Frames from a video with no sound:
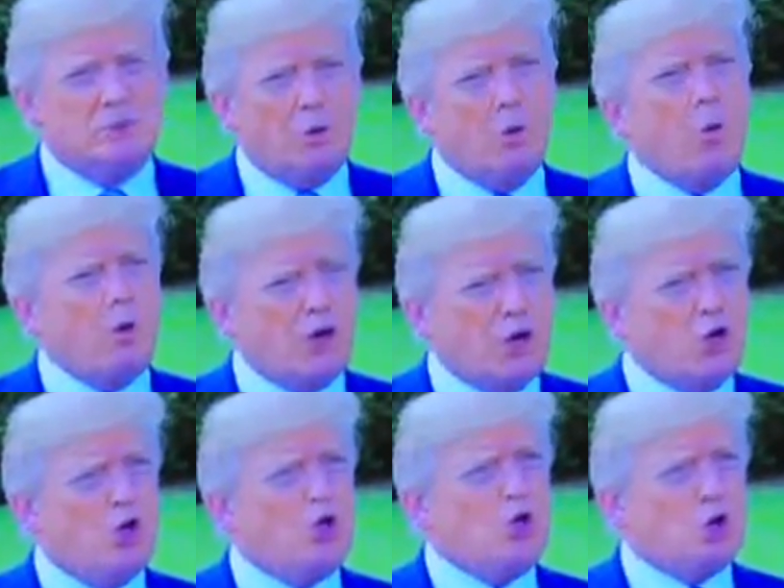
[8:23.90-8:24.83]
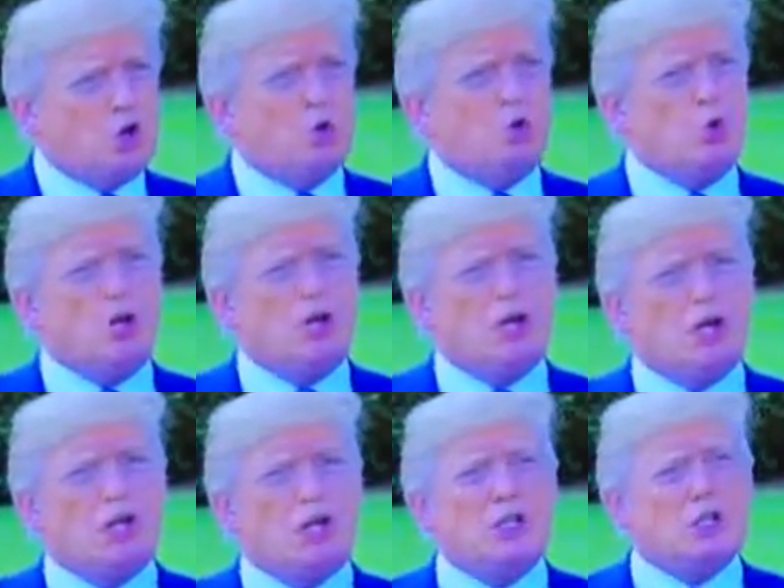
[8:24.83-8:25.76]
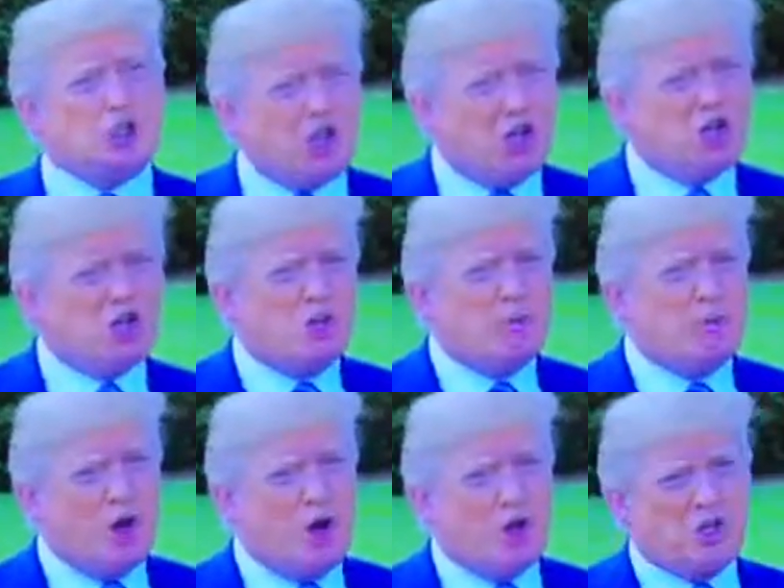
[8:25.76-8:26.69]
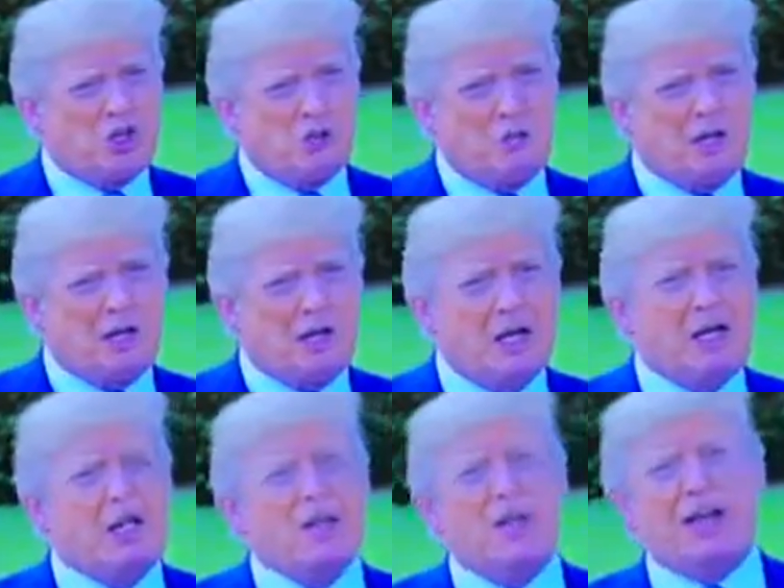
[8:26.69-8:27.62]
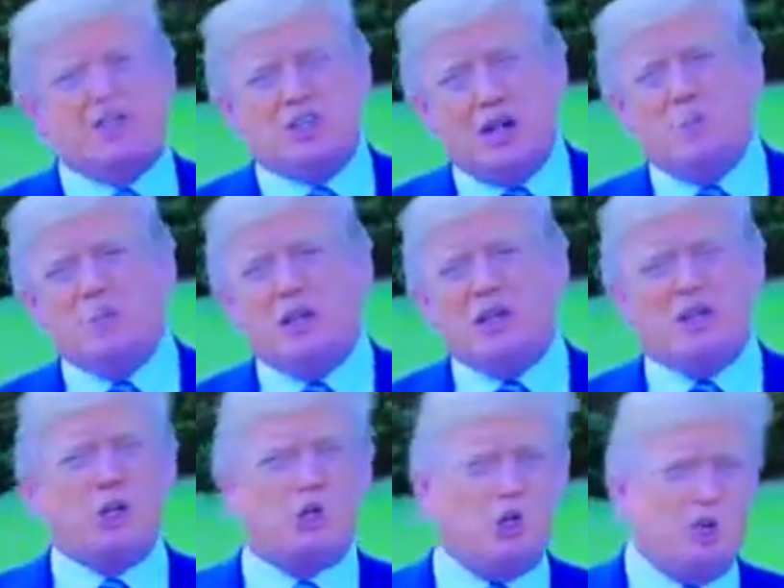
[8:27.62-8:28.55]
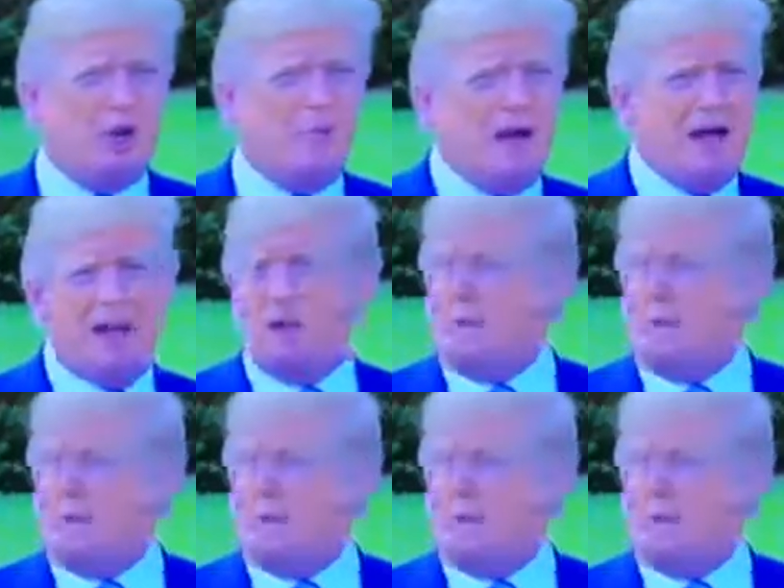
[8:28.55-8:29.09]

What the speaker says: Well, we're going to discuss it prior to the meeting. That's something that could come out of the